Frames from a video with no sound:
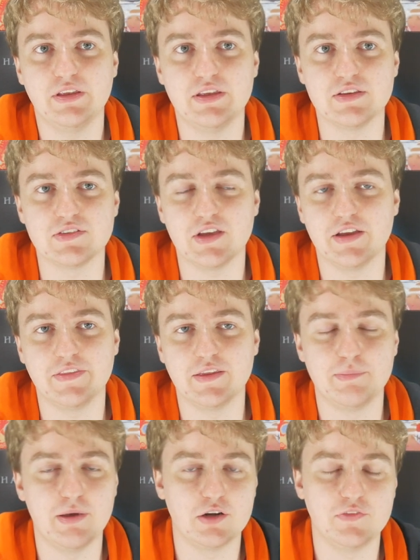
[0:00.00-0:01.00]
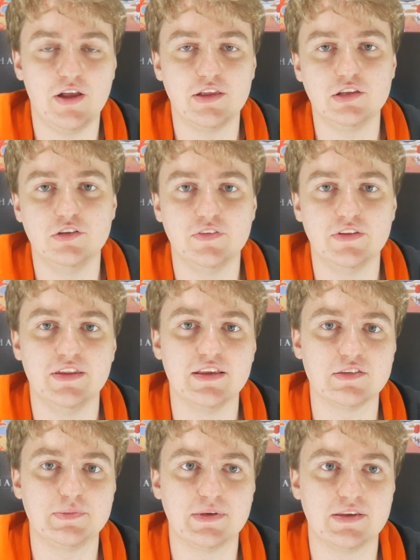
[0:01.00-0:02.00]
is, I think, better value than
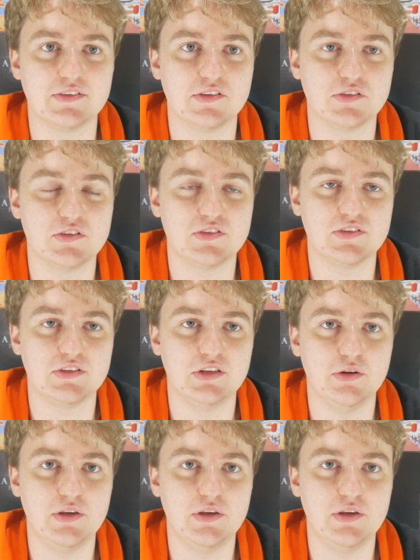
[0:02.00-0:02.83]
this, because there's, you know,